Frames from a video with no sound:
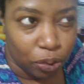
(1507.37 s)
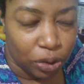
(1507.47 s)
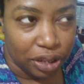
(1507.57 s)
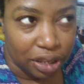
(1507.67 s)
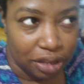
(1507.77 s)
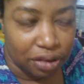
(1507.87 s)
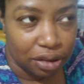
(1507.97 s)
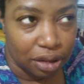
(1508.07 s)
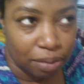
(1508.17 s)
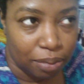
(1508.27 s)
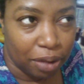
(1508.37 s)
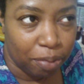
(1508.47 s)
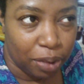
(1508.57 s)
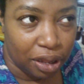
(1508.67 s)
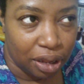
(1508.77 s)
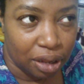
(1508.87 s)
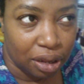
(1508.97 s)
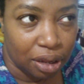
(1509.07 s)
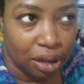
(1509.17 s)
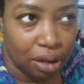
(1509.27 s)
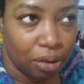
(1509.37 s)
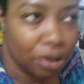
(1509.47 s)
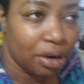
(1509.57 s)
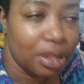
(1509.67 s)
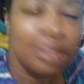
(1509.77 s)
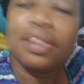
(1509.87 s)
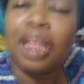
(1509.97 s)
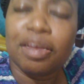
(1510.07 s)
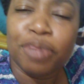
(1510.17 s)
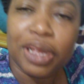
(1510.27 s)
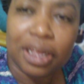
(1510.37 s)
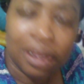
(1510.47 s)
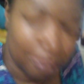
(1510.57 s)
what is my pick, or it's not a pick,